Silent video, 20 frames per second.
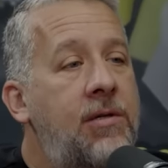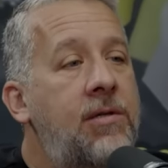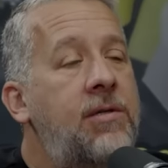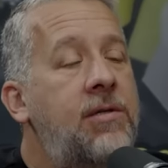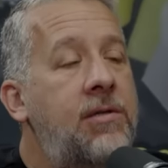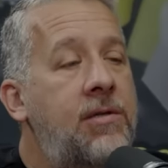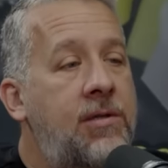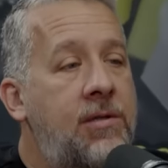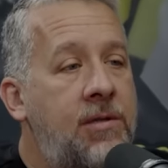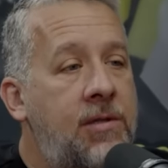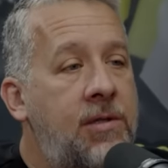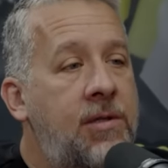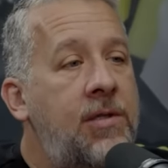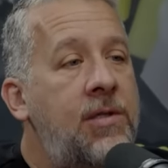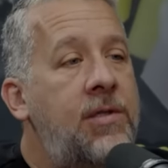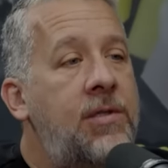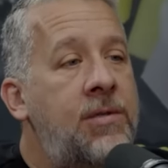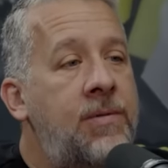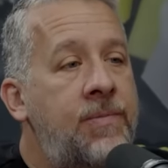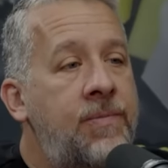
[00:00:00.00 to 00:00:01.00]
Sure. I
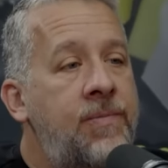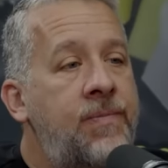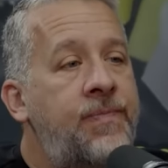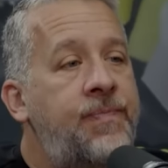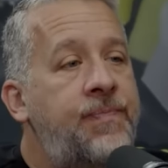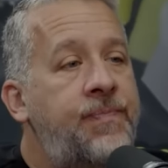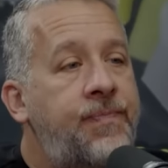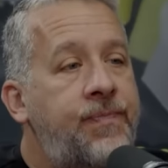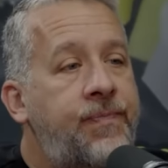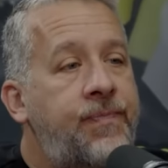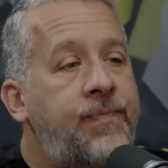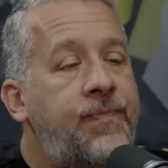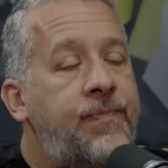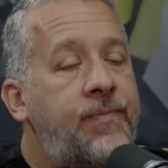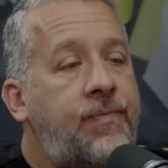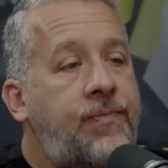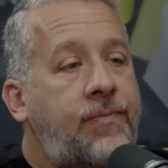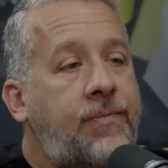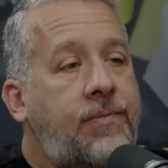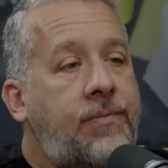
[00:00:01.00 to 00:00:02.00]
mean, even though it's
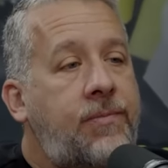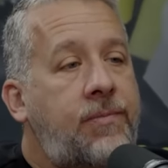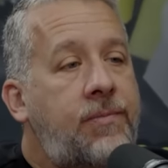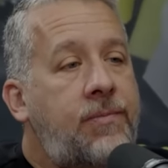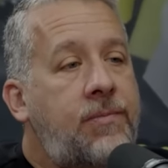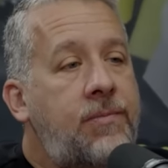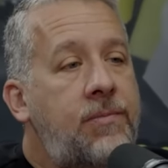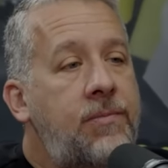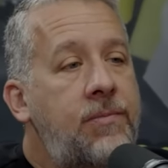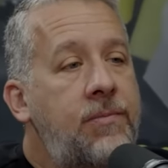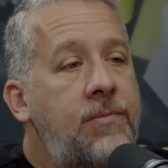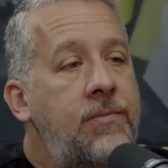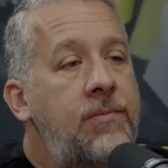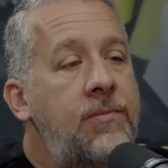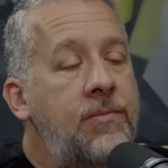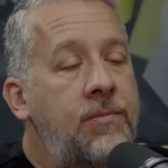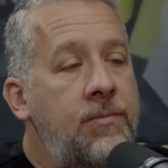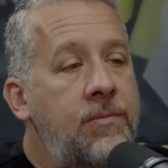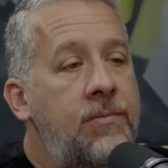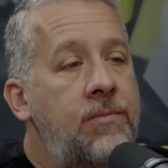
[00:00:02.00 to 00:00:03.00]
really unhealthy,
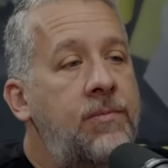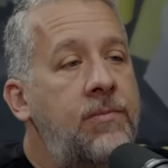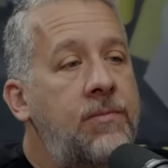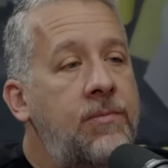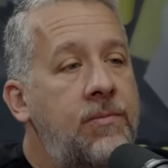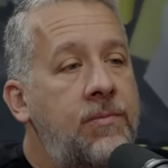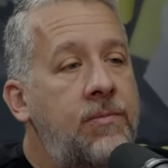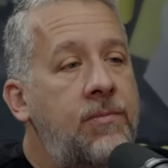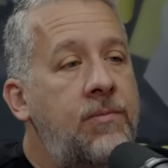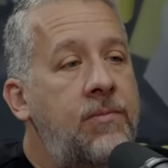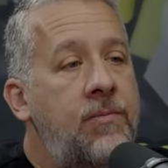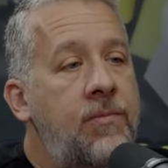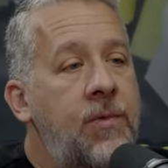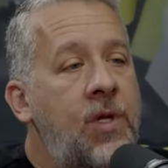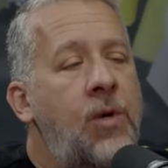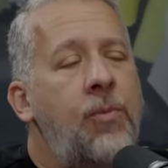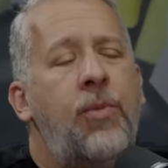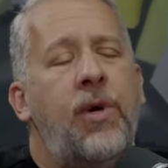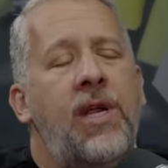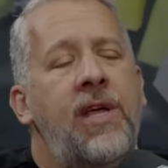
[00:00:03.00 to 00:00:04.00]
and it always
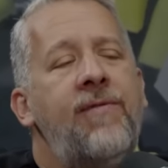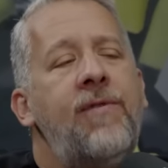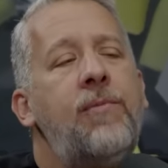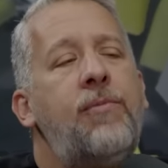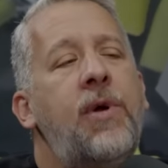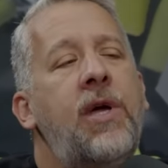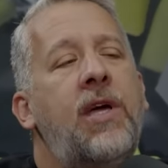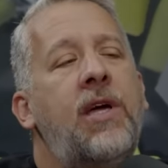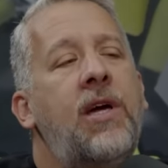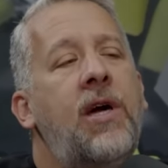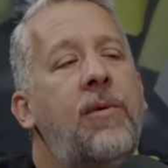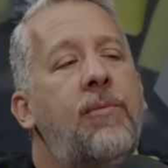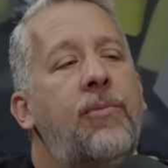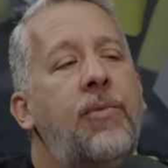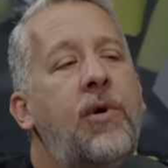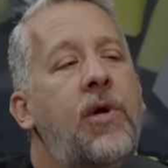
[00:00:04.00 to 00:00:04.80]
makes but me even feel picking lonely.